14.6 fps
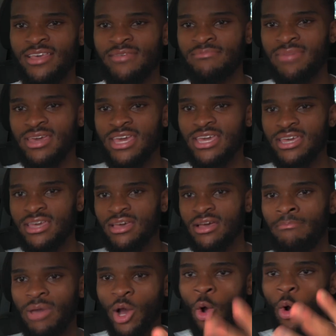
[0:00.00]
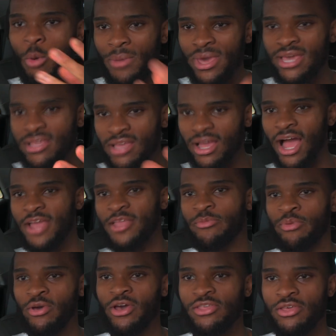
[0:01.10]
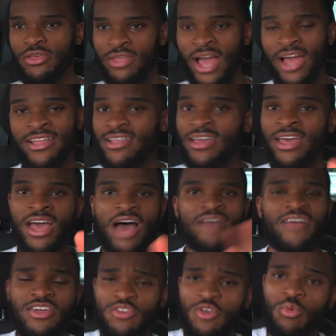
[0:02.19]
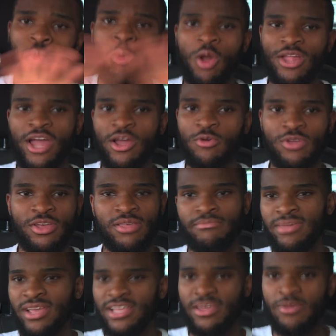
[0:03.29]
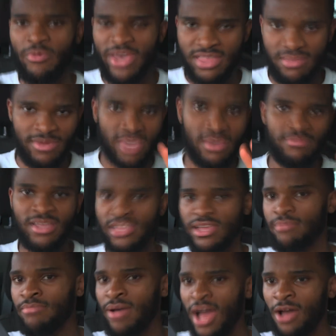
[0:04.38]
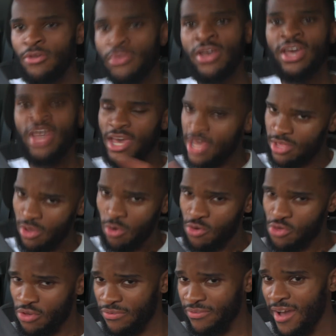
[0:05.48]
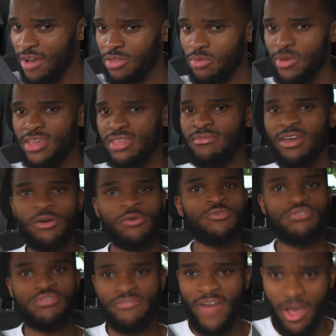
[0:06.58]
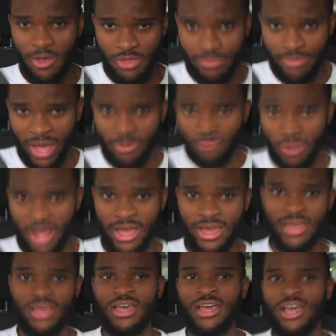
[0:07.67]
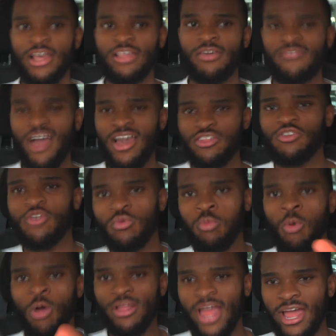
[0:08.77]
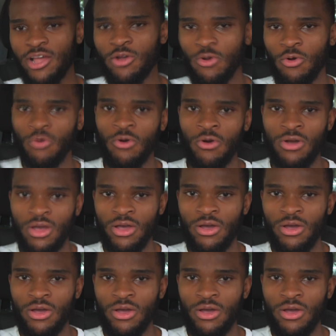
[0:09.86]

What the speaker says: me becoming the kind of person and that's just one angle. There's a million ways to make £1 million. There's 100,000 ways to make £100,000, right? And so that's just one angle,